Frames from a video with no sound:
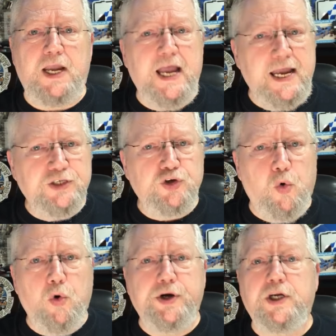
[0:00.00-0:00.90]

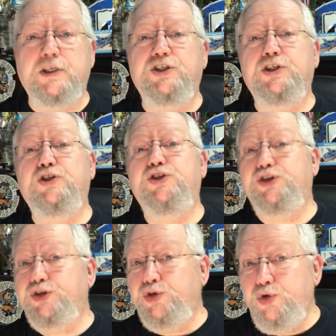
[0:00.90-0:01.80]
escorted us
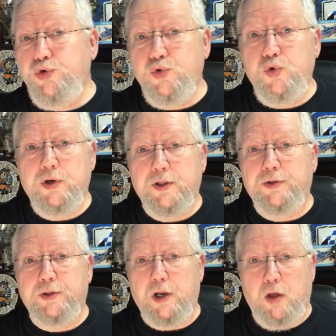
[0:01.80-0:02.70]
to
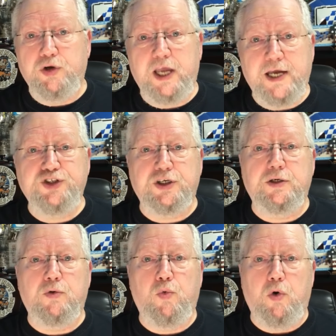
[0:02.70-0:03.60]
the
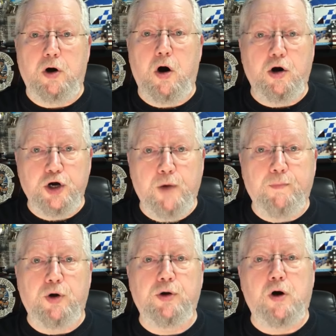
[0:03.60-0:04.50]
location where
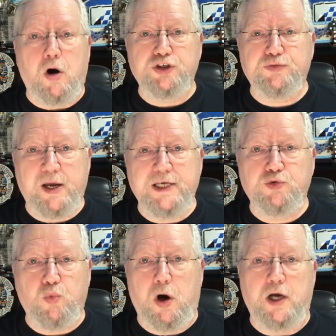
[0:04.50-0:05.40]
our
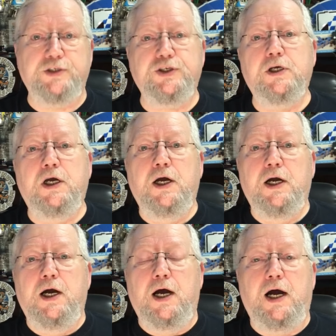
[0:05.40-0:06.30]
space was.
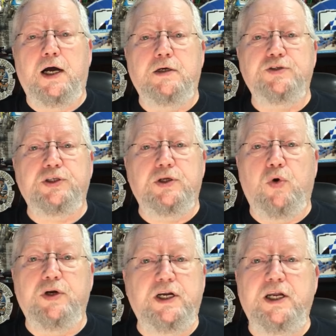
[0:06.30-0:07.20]
So there
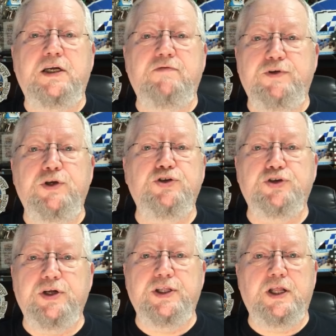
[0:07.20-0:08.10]
wasn't any confusion
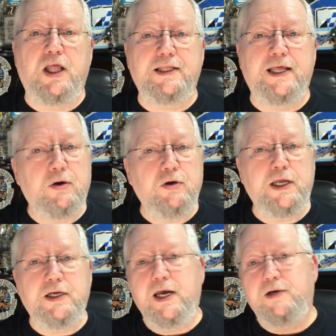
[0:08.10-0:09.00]
or anything like that. Oh,
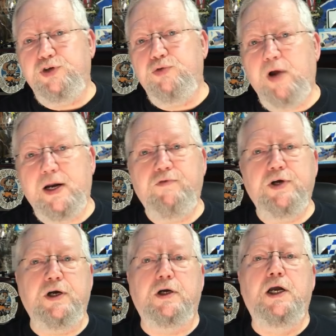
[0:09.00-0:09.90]
yeah, you're right over
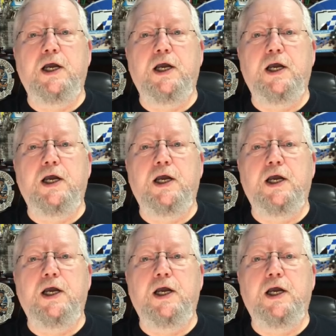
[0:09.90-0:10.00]
here.